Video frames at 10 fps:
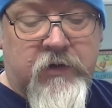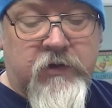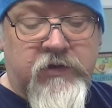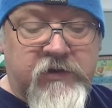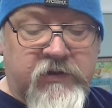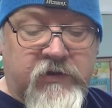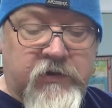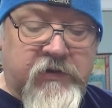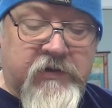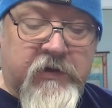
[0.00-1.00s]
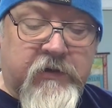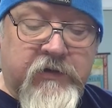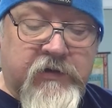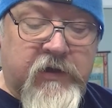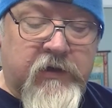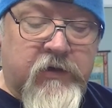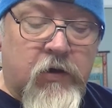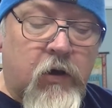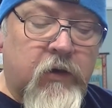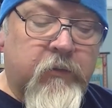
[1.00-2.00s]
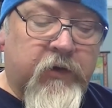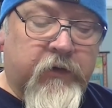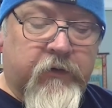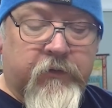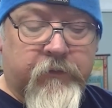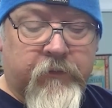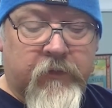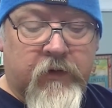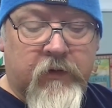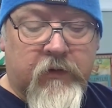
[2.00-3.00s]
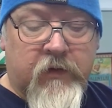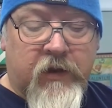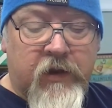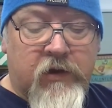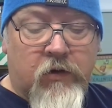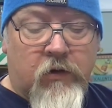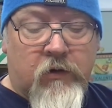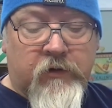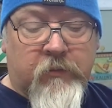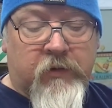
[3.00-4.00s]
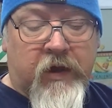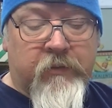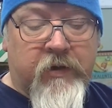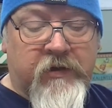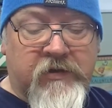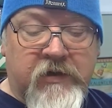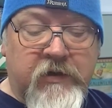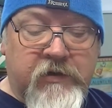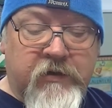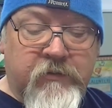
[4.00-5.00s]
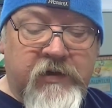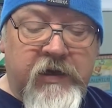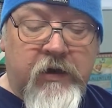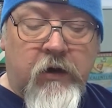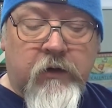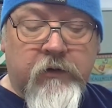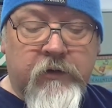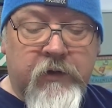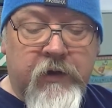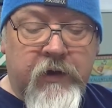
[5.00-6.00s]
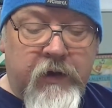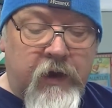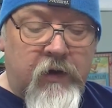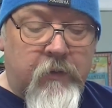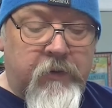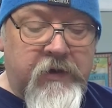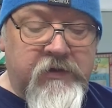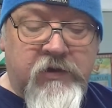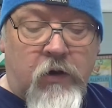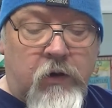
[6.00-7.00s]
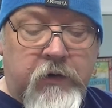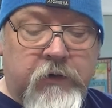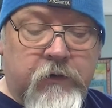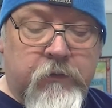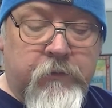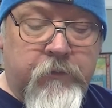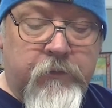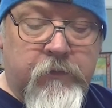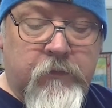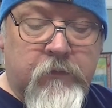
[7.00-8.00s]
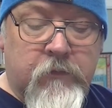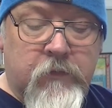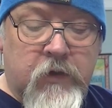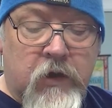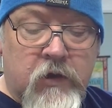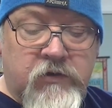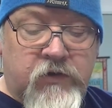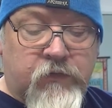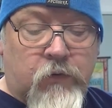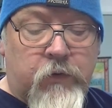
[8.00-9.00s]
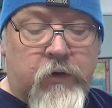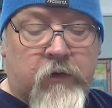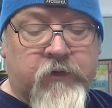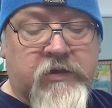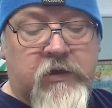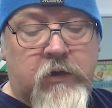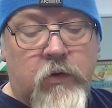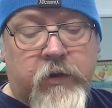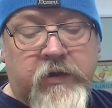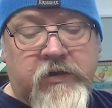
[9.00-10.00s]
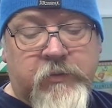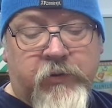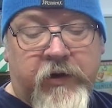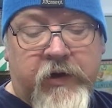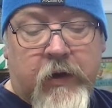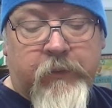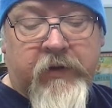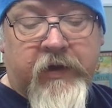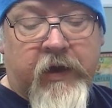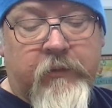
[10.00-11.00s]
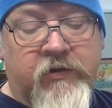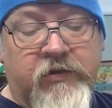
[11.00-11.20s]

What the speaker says: Jesus stood still and said, "Call him here." And they called the blind man, saying to him, "Take heart, get up, he is calling you." So throwing off his cloak, he sprang up and came to